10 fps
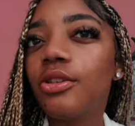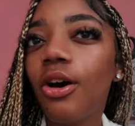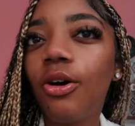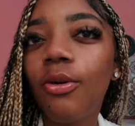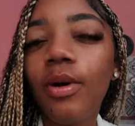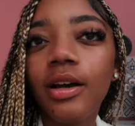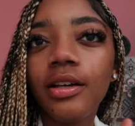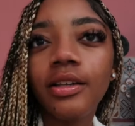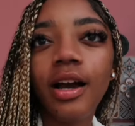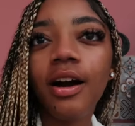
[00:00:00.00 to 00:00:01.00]
So
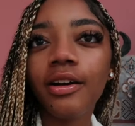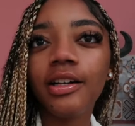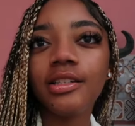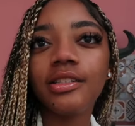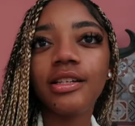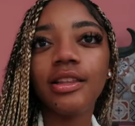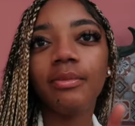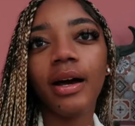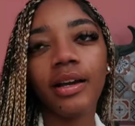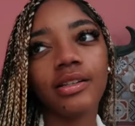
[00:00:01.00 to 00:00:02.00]
y'all are gonna see
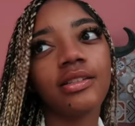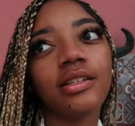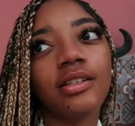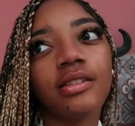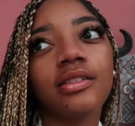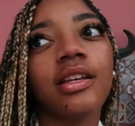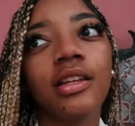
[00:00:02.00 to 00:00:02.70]
the behind the scenes,